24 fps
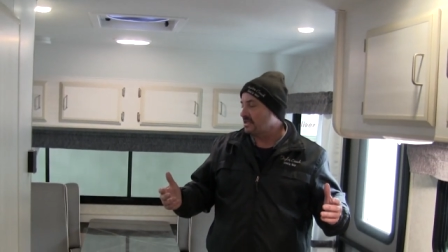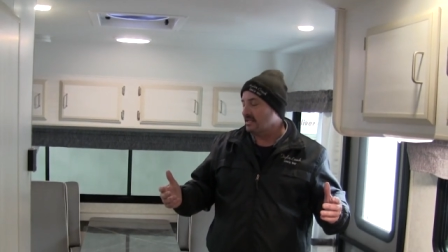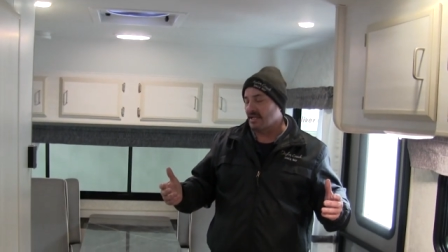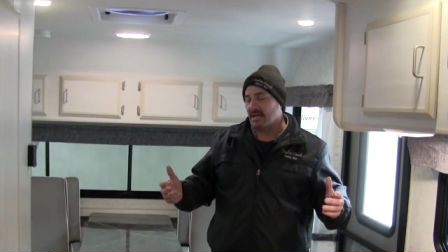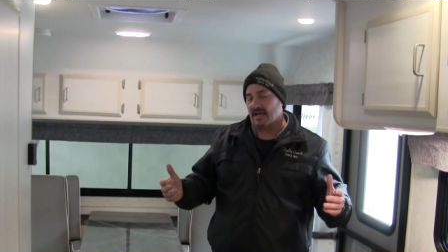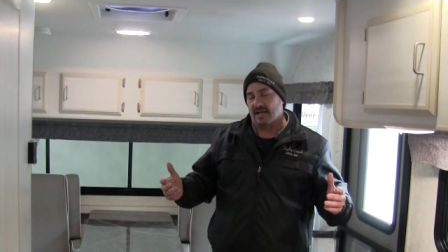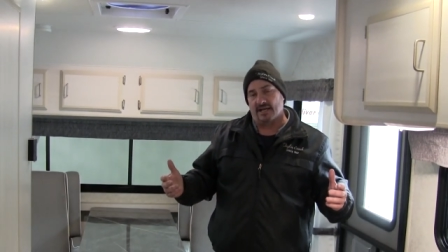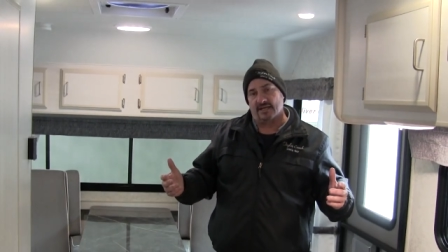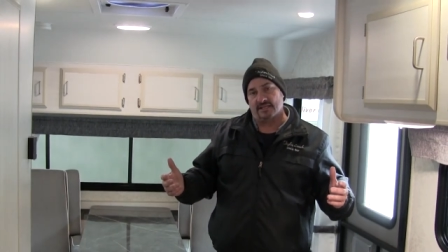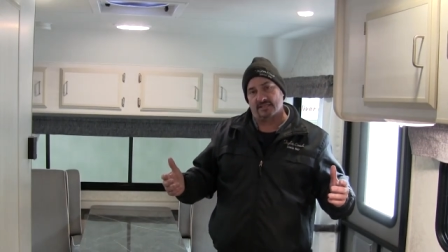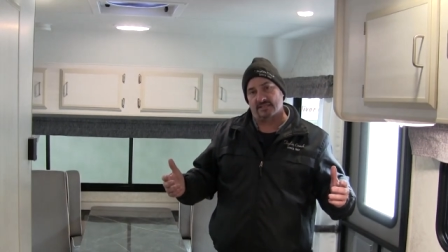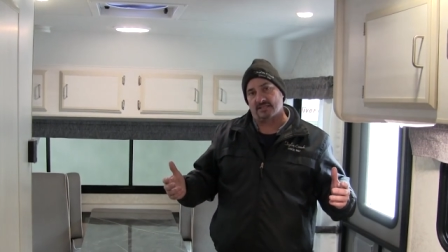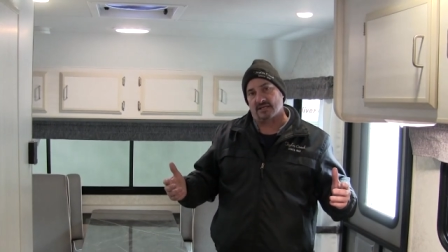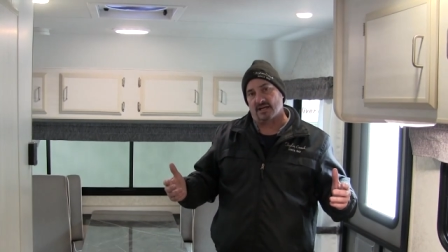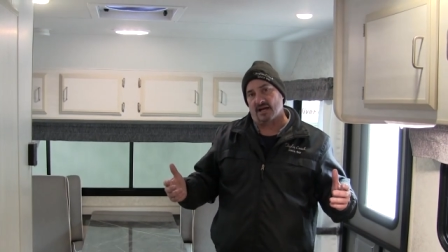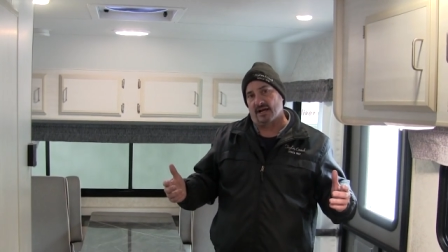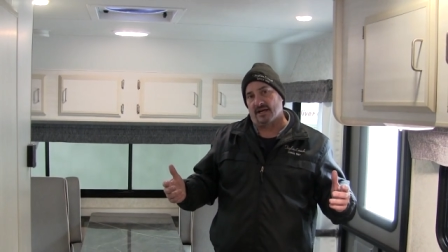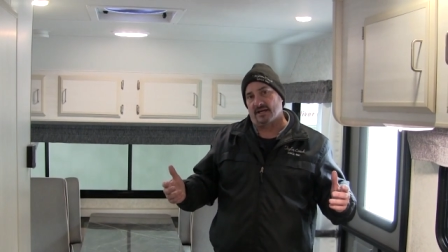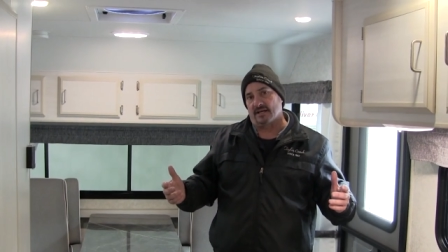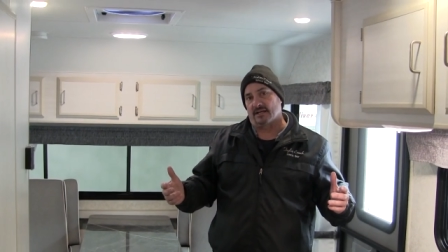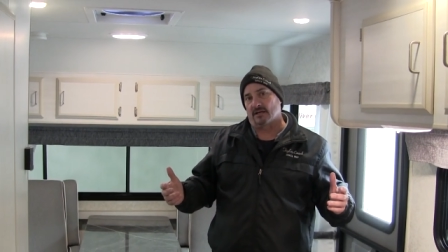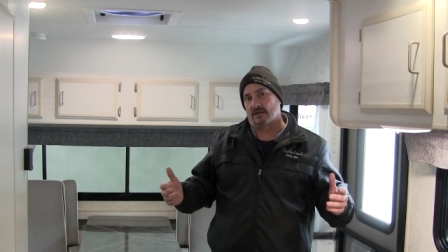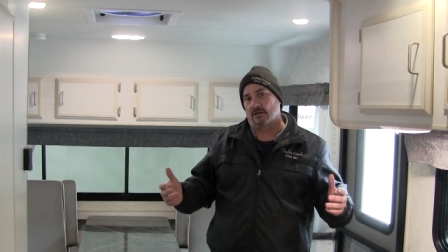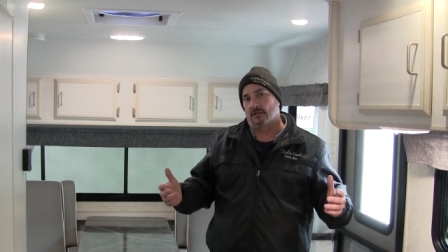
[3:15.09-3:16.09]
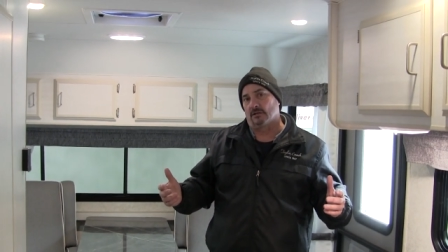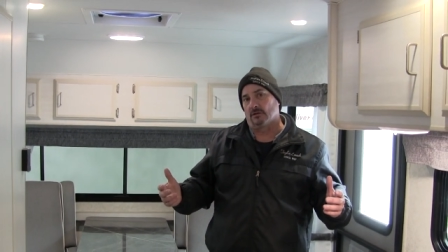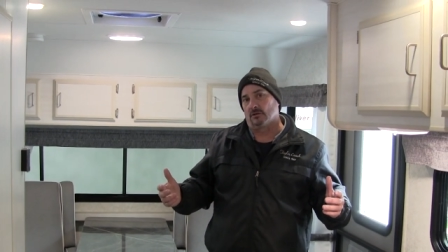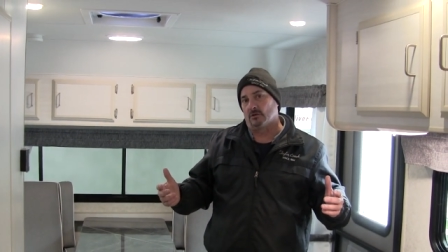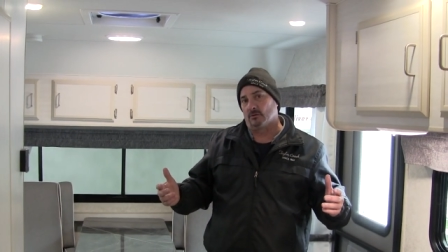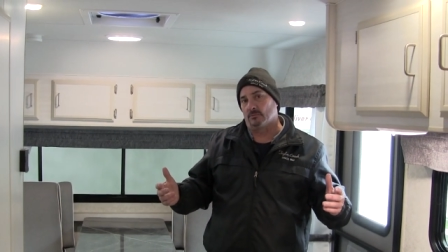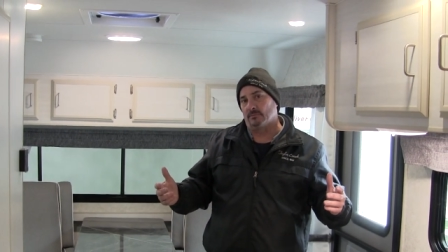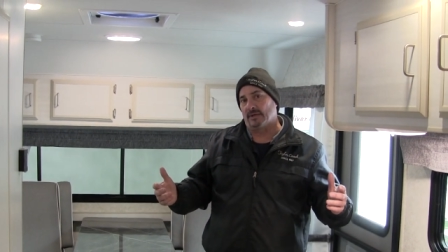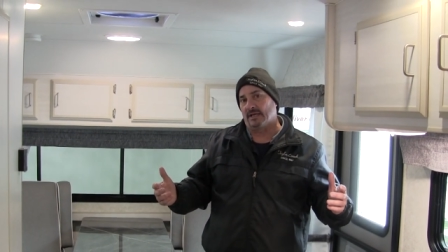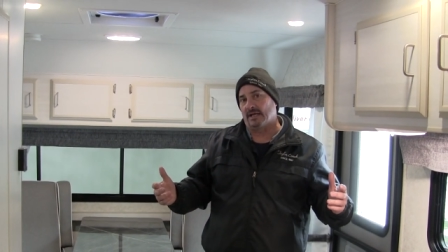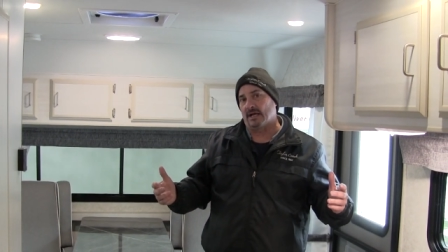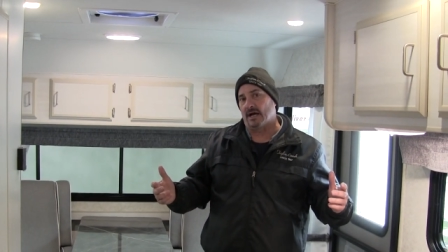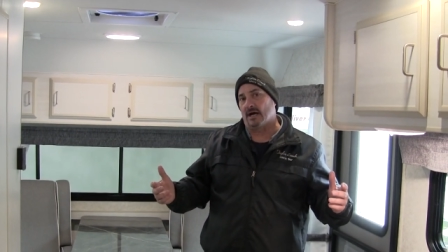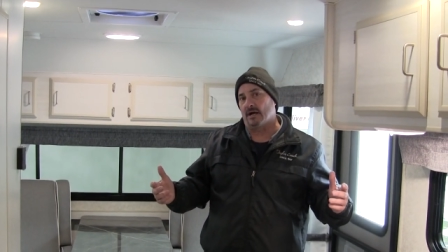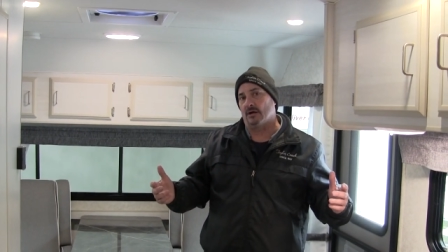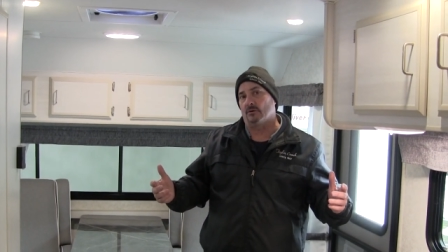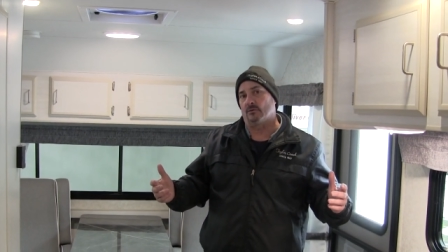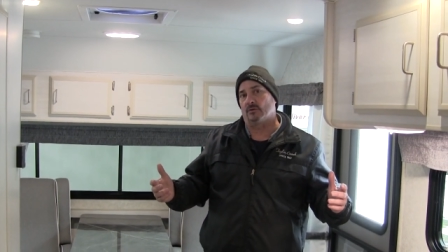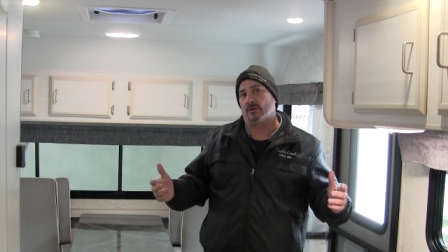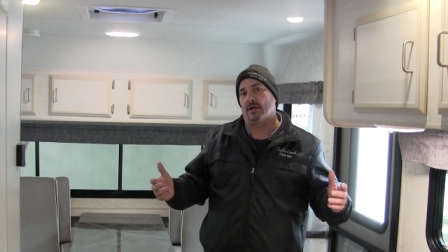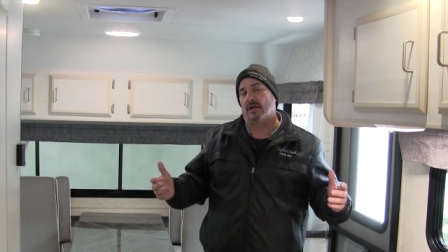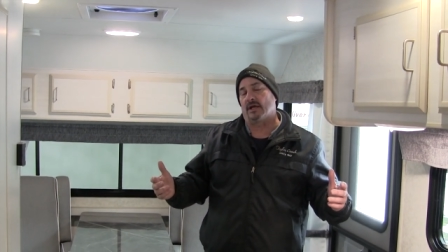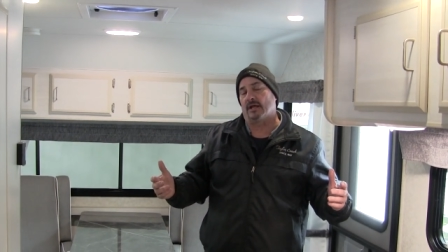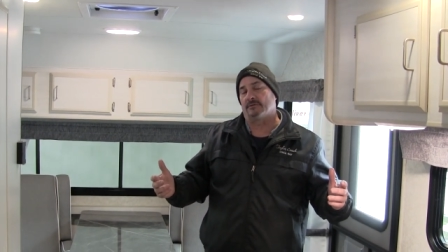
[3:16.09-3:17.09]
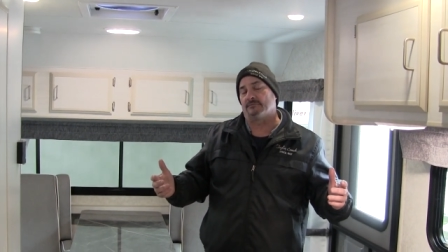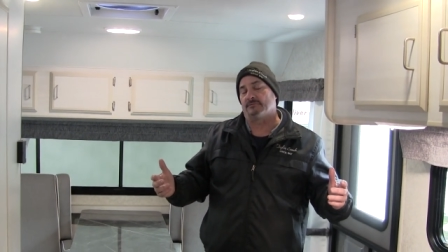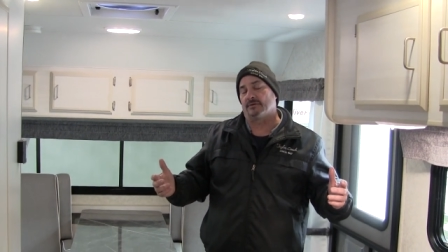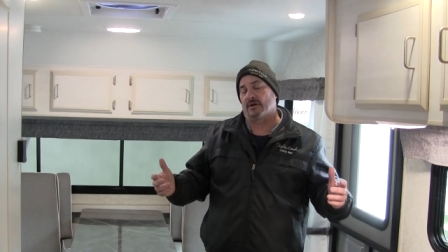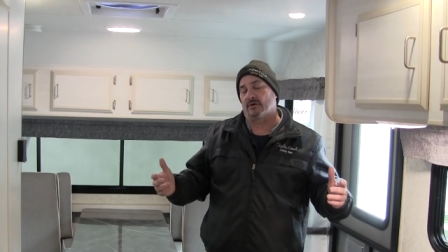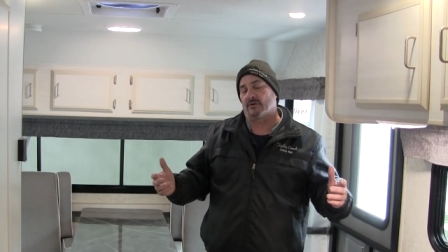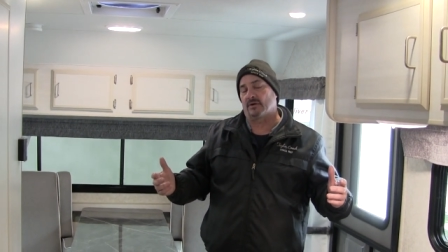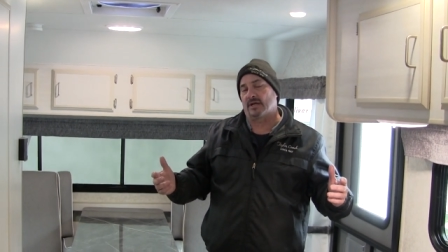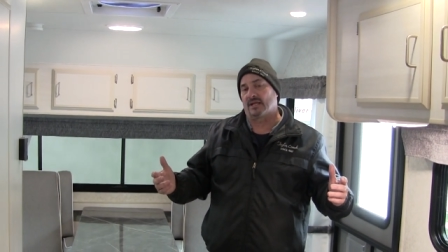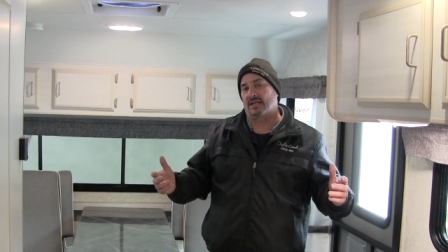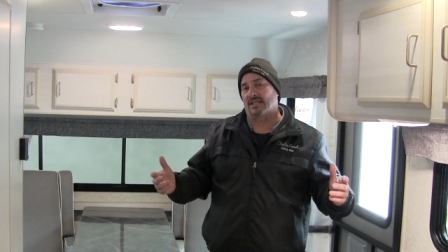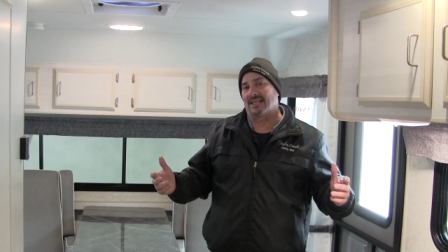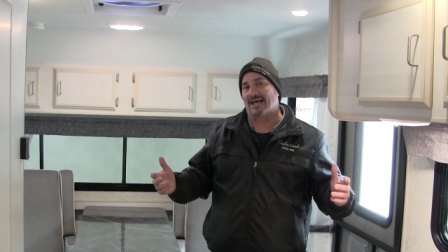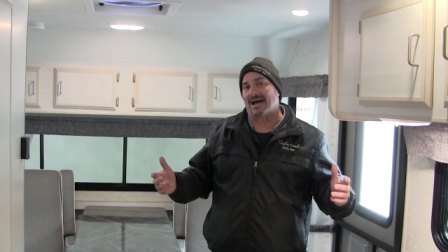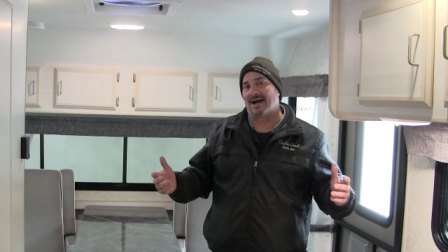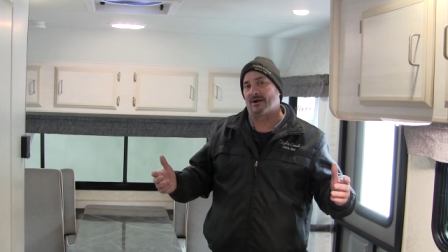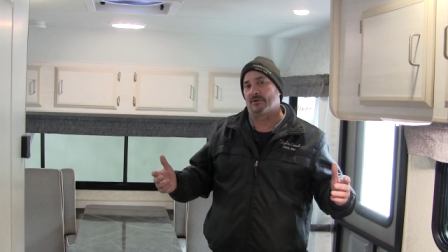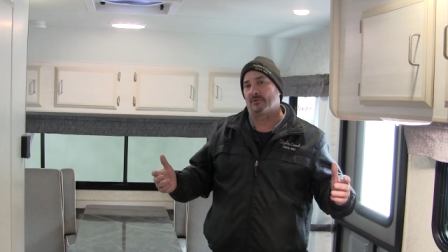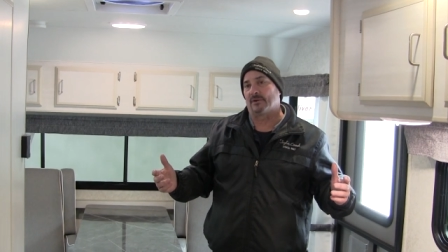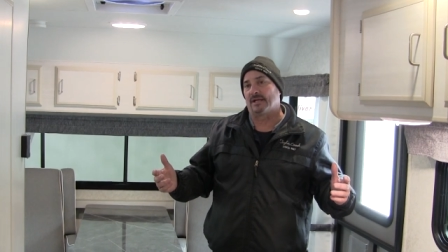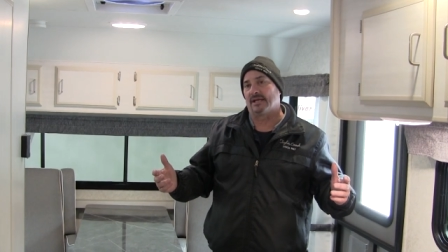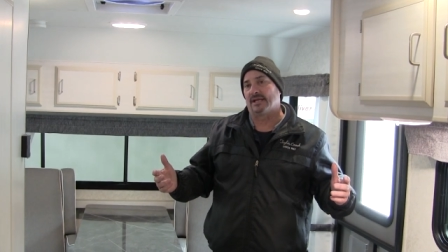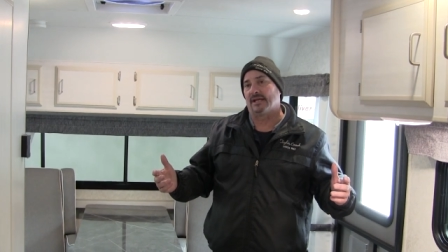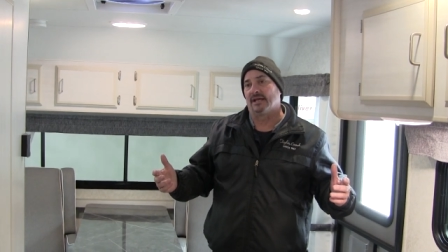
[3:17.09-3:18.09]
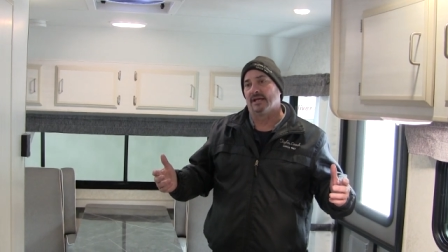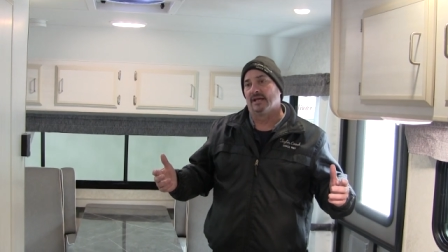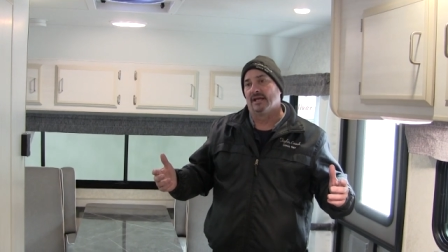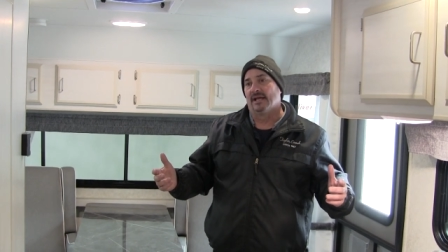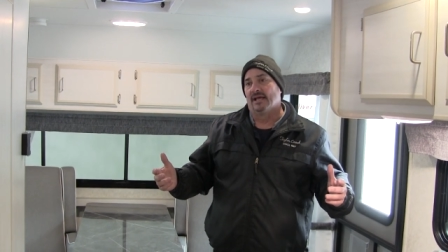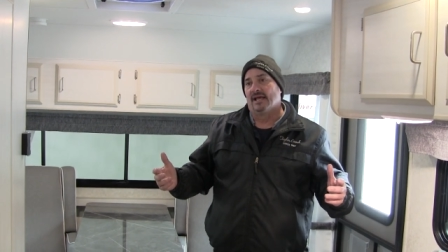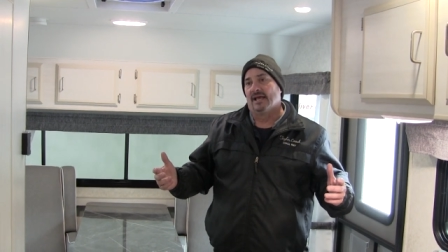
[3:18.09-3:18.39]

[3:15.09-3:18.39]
today, it's kind of gloomy out and very cloudy